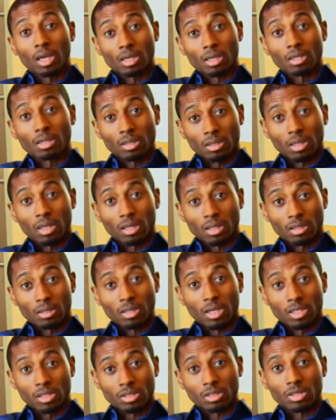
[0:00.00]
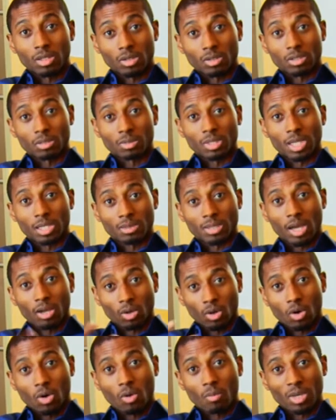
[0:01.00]
Yeah. Thus, you know, sometimes
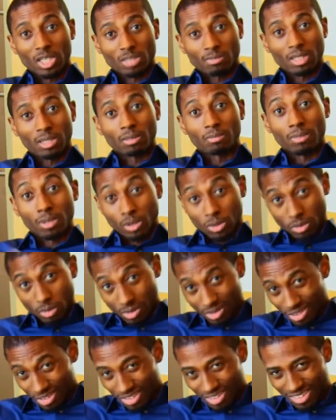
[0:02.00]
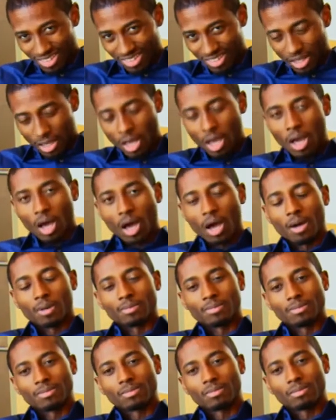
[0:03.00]
alcohol makes me blue.
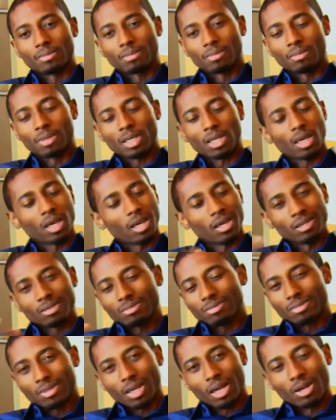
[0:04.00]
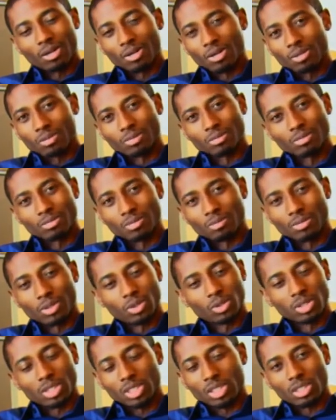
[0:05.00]
But yeah, I don't know.
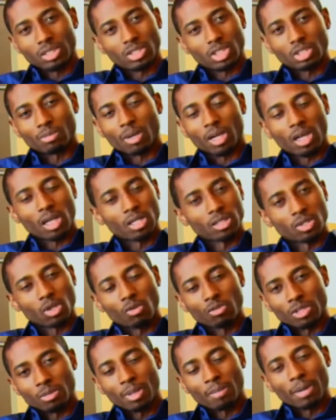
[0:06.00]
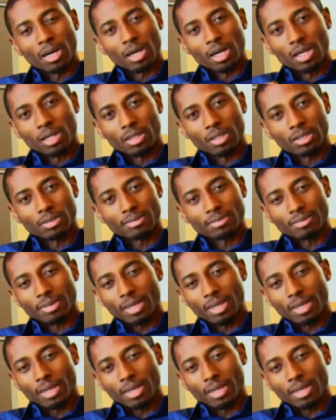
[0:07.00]
Blue is just my color. It's always been my color.